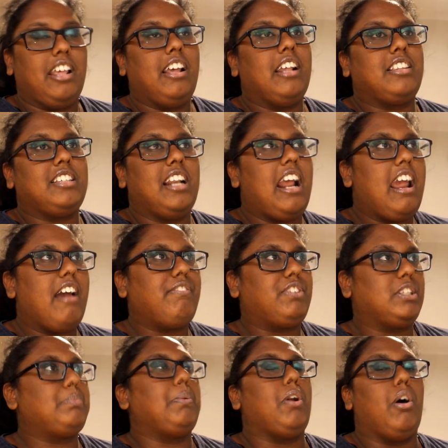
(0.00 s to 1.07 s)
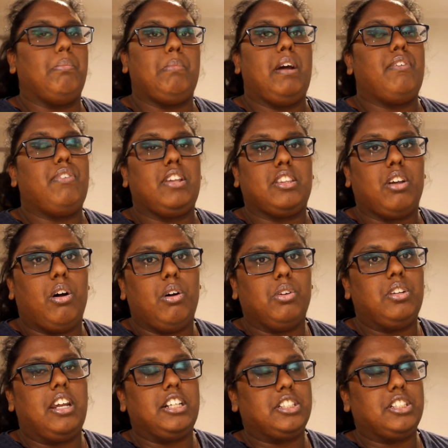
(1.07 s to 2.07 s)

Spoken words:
I've just been on my feet the whole day,